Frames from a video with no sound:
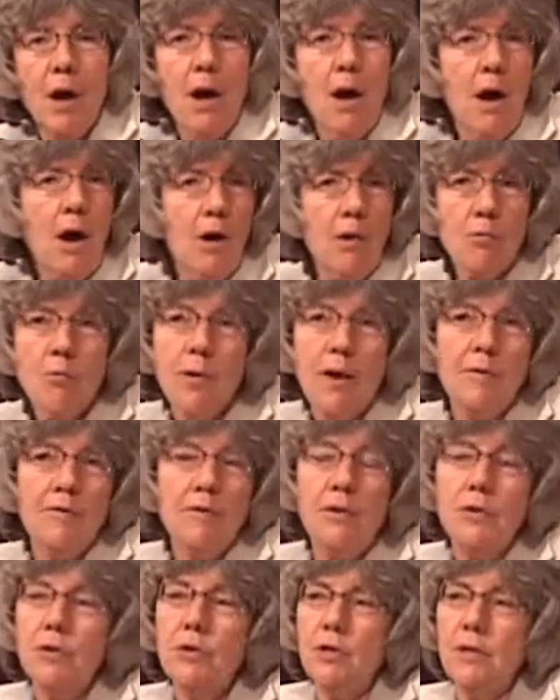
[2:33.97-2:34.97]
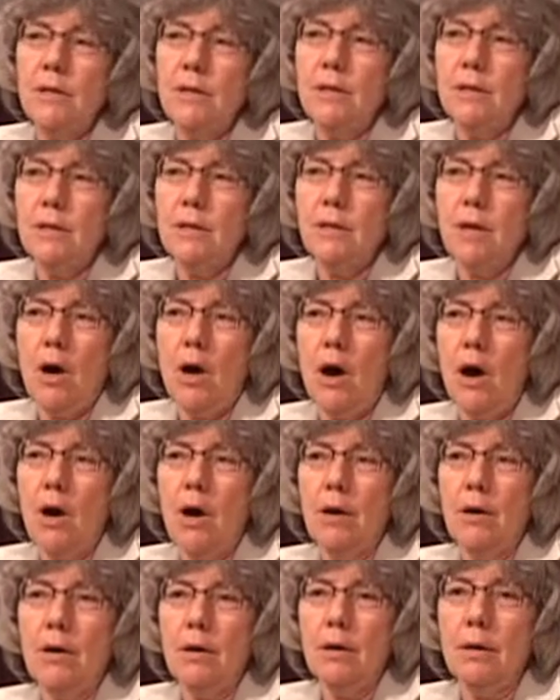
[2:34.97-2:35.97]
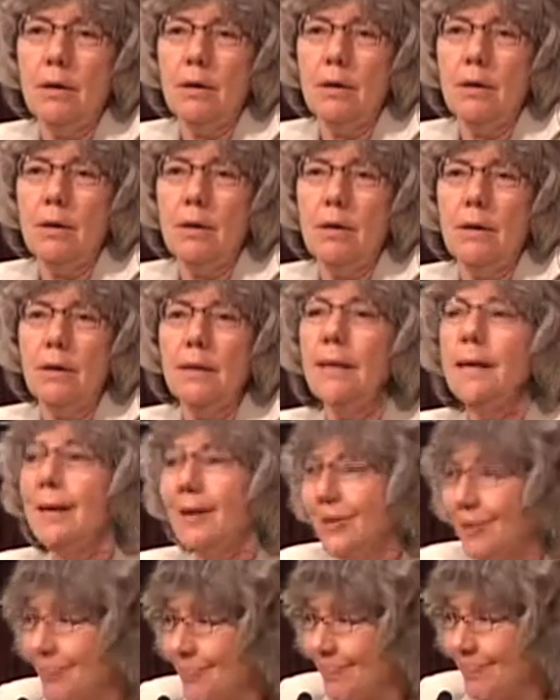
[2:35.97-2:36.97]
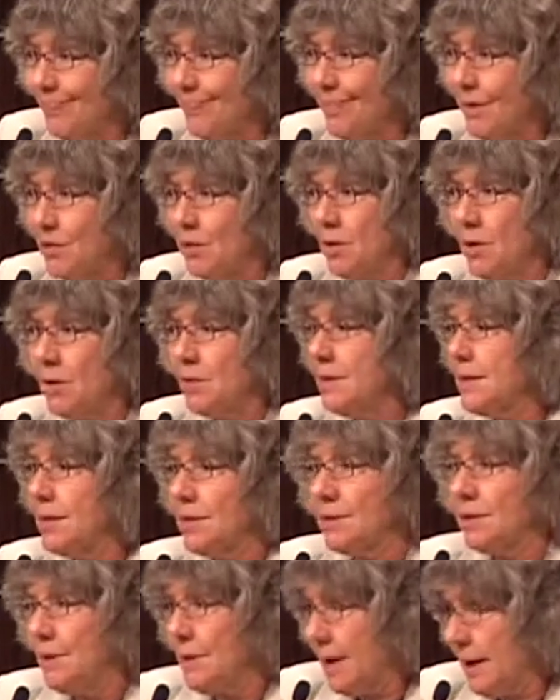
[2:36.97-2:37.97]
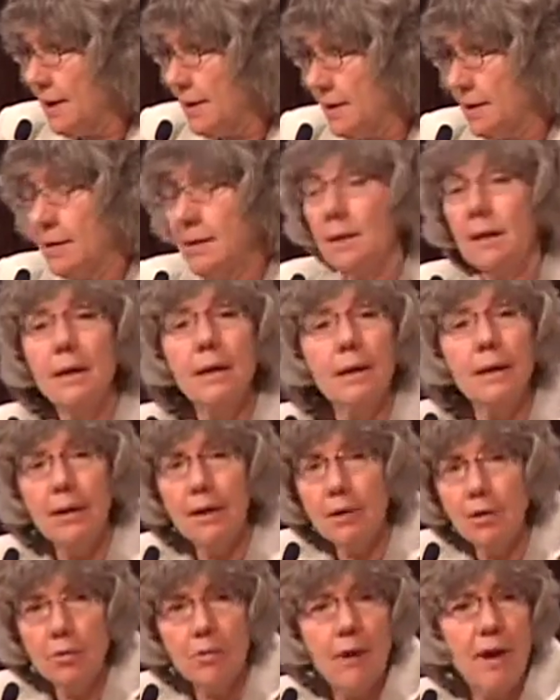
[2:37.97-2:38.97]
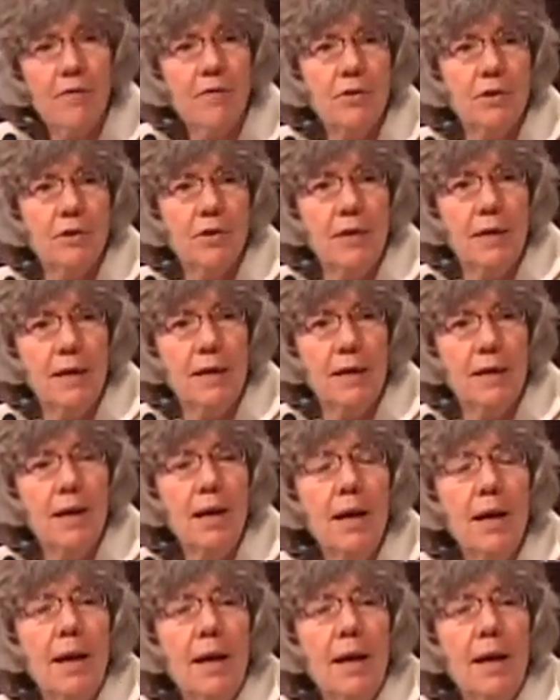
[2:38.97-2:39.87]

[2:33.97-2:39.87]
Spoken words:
All refugees are legal. There's no such thing as an illegal refugee.